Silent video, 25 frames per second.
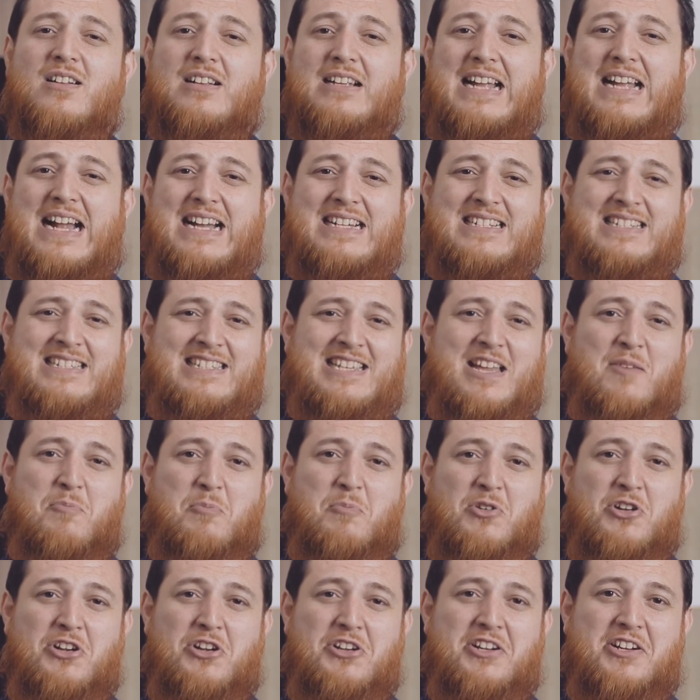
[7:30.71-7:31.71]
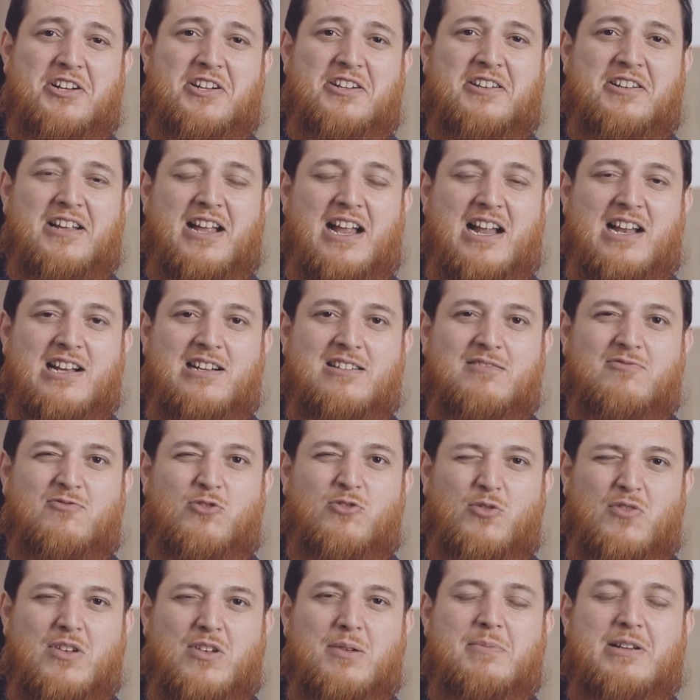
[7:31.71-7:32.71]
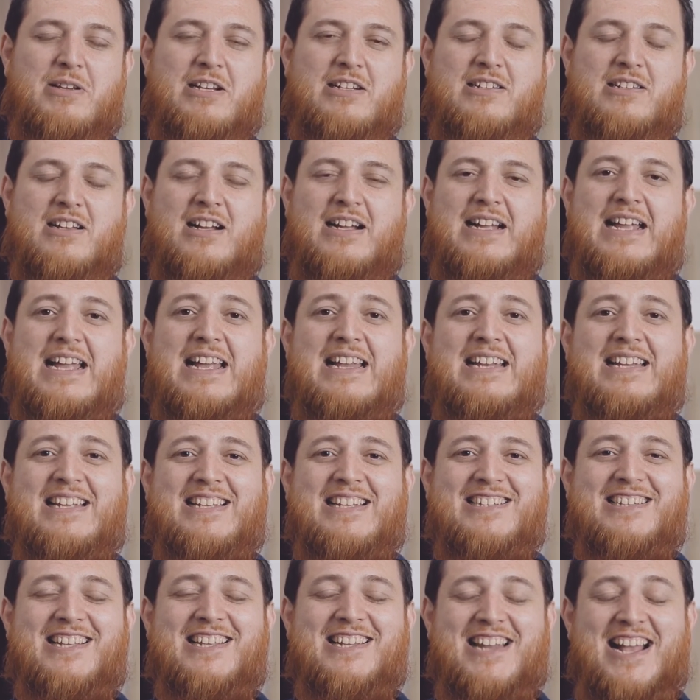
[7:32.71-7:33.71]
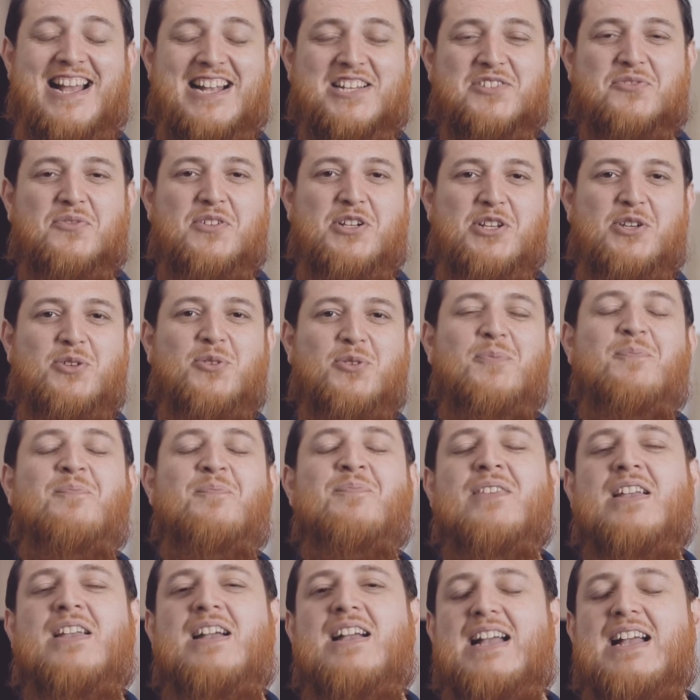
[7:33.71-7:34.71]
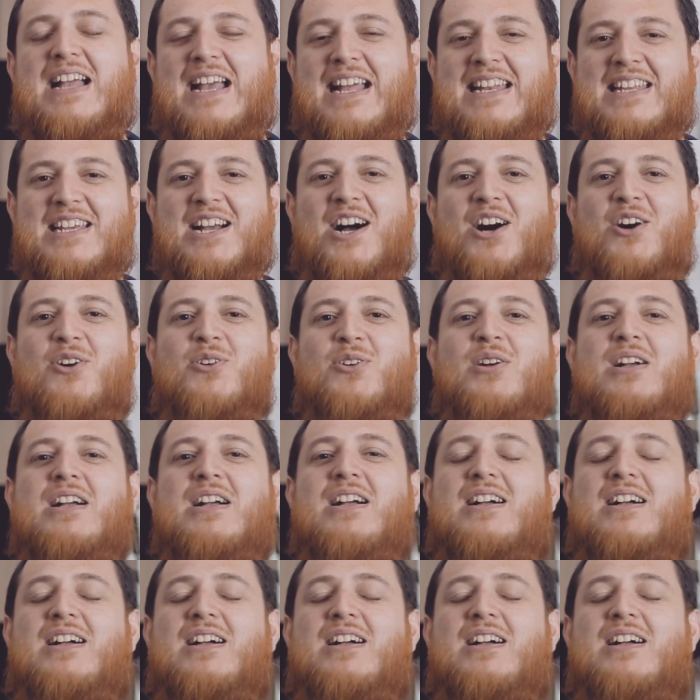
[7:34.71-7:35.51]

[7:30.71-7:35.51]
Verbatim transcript: get separated and we will meet again in the next video. Anyhow,